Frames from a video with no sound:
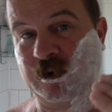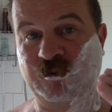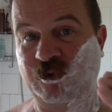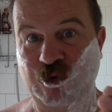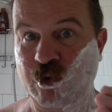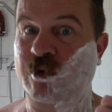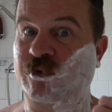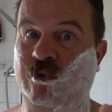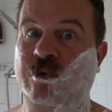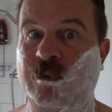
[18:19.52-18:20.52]
I'm just not as
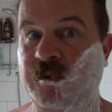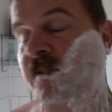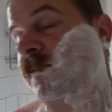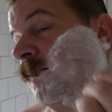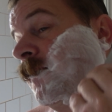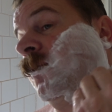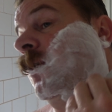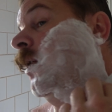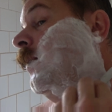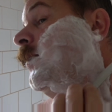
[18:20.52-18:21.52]
good with.
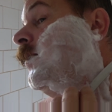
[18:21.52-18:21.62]
So